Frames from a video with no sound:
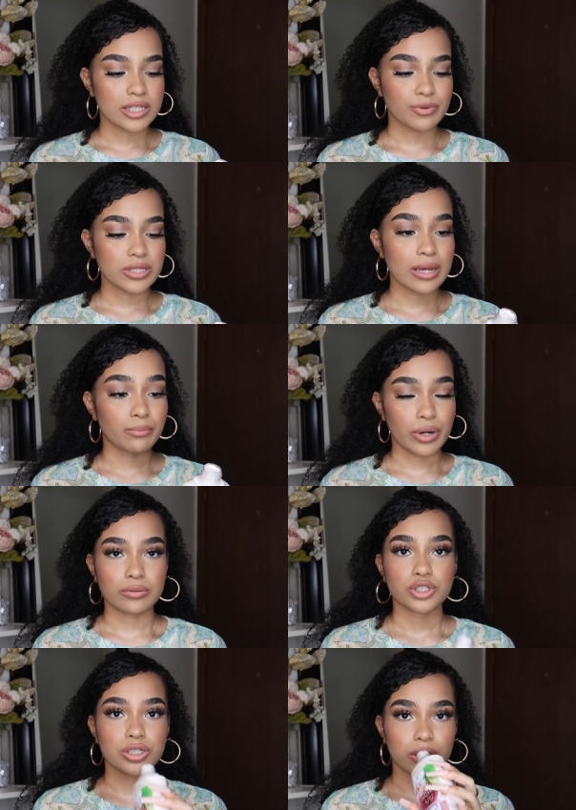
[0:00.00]
smells like
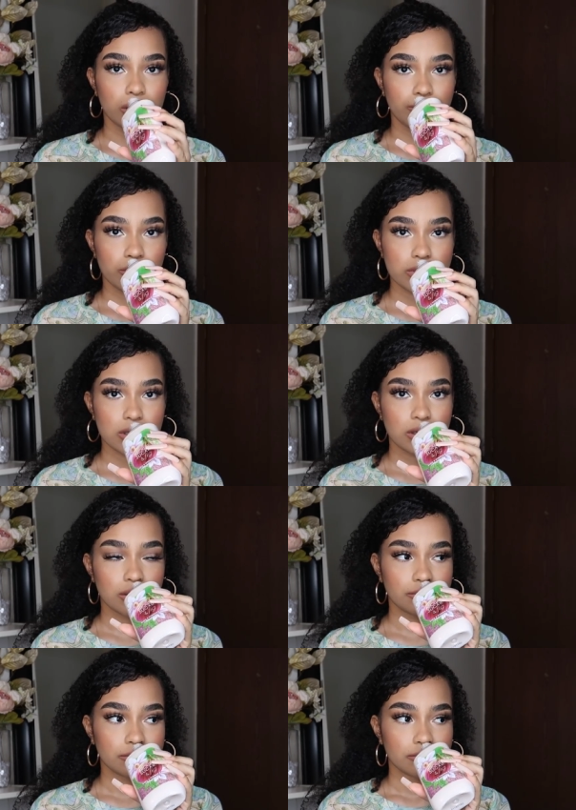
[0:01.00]
brown sugar
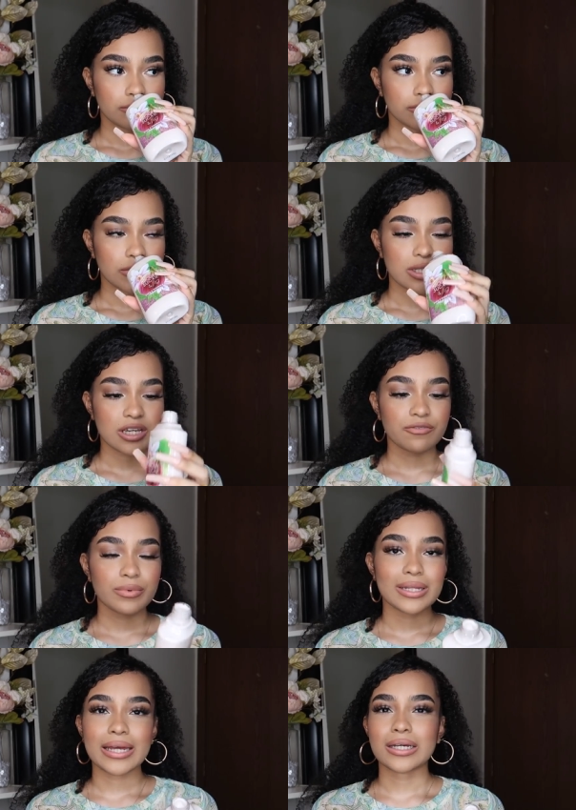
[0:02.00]
mostly it's giving
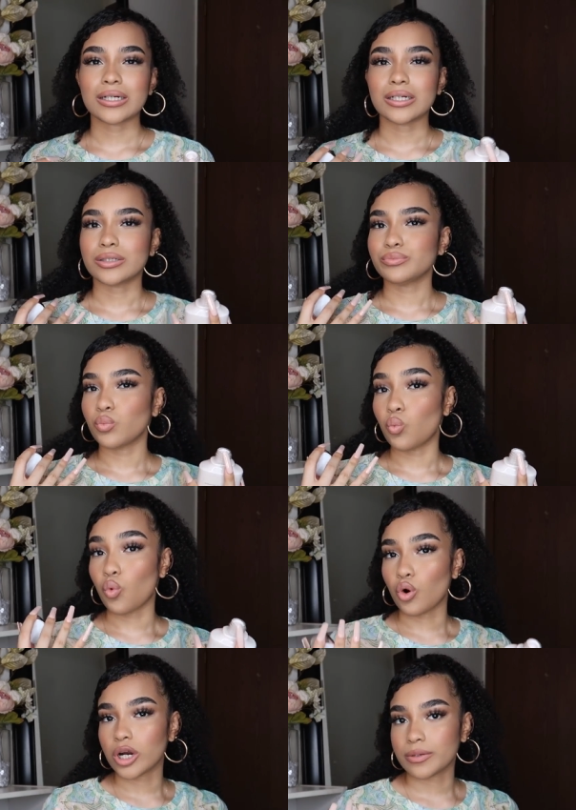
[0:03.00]
me like a
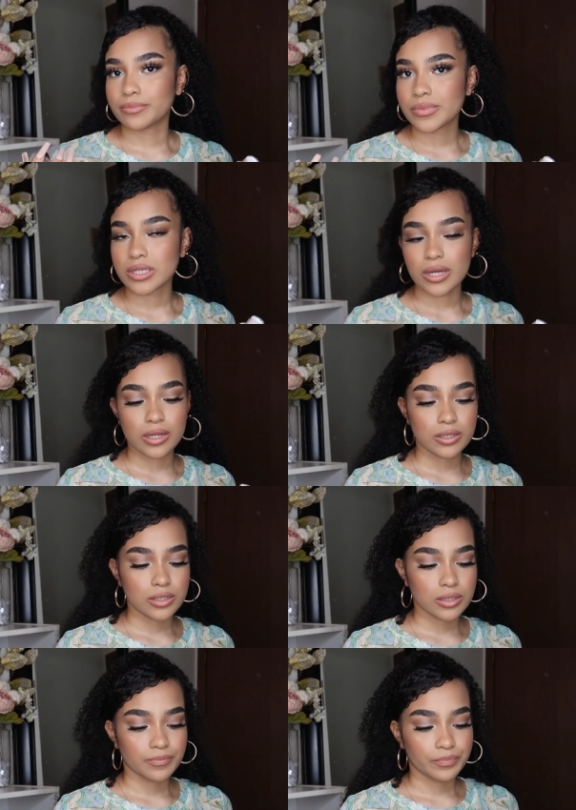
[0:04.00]
warm scent